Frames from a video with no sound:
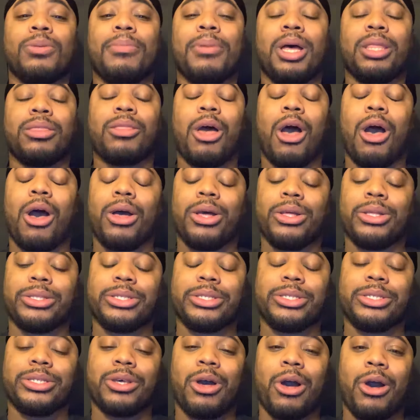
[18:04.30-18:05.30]
my
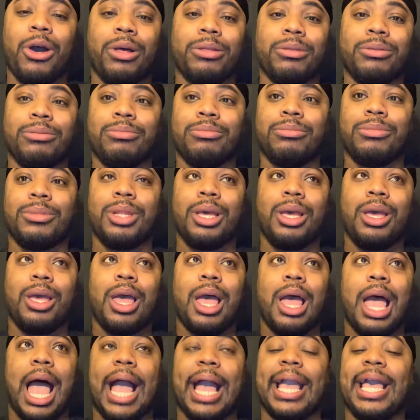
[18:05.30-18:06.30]
thoughts on,
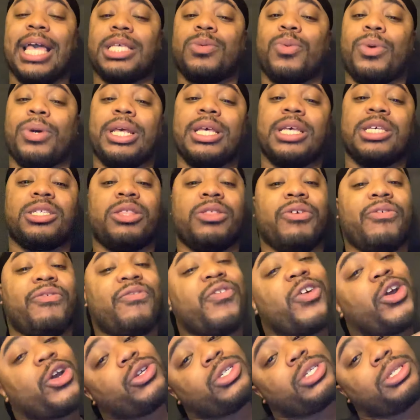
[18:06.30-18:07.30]
I guess, what is the
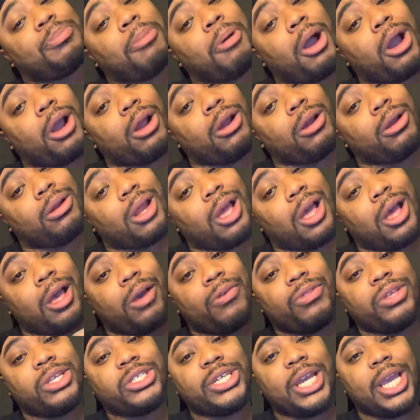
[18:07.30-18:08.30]
first part
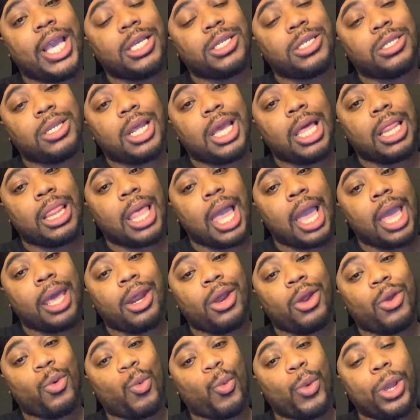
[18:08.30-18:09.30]
of the Chasing
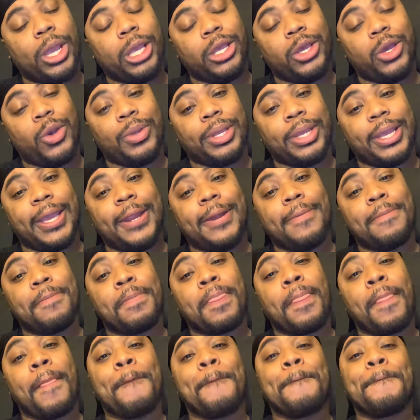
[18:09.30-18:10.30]
Atlanta reunion.
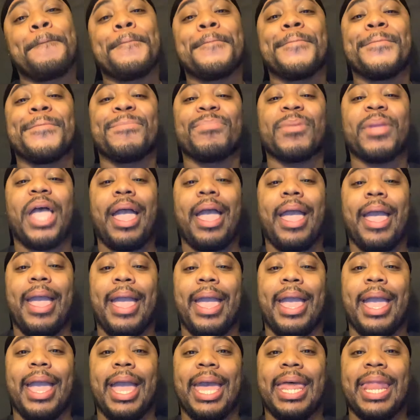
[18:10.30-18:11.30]

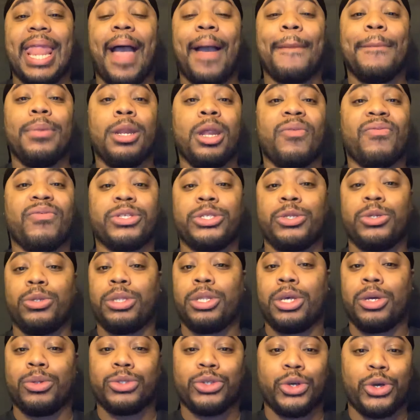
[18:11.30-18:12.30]
And I've been here for too
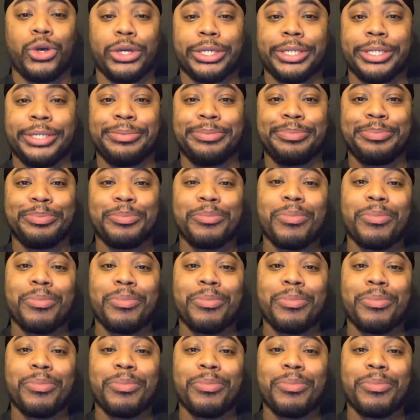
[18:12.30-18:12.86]
long talking.